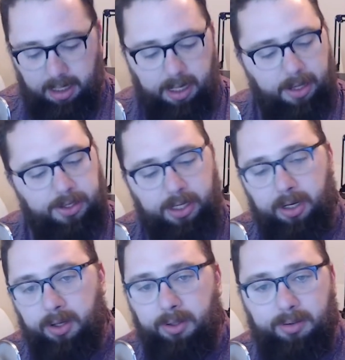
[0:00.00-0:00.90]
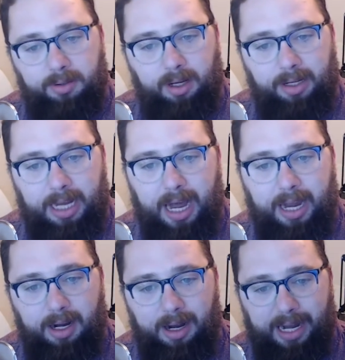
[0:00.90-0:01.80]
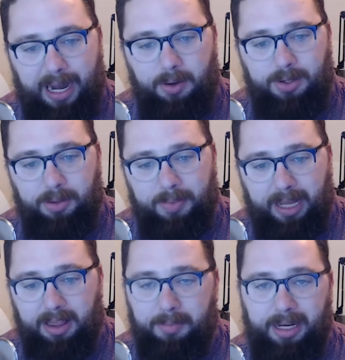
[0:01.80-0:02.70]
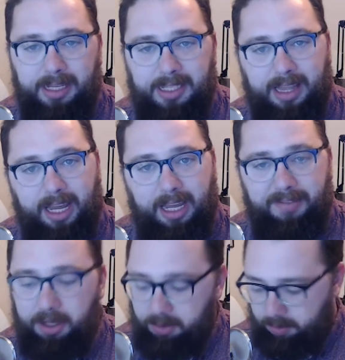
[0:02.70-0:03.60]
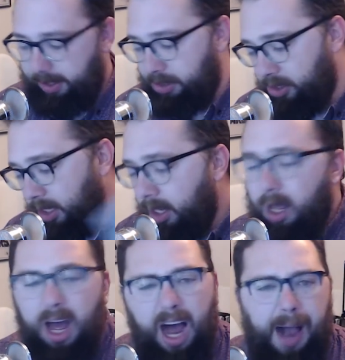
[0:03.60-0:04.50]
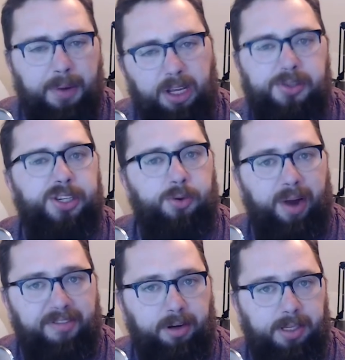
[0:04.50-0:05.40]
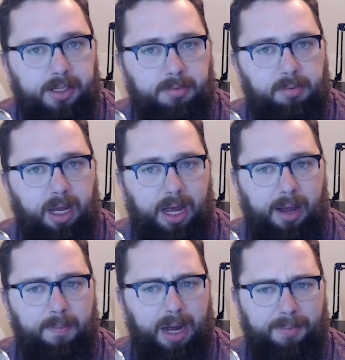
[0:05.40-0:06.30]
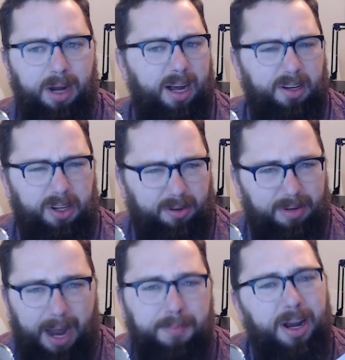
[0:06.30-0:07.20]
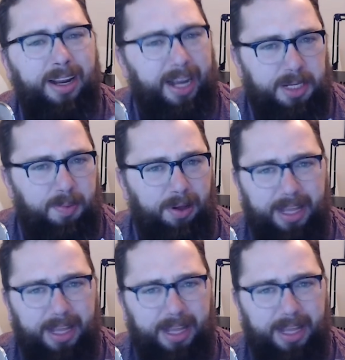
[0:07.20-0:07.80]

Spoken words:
There's a little guide on how to paint the minis that they give you, which I'm going to use as a reference. I'm not an expert.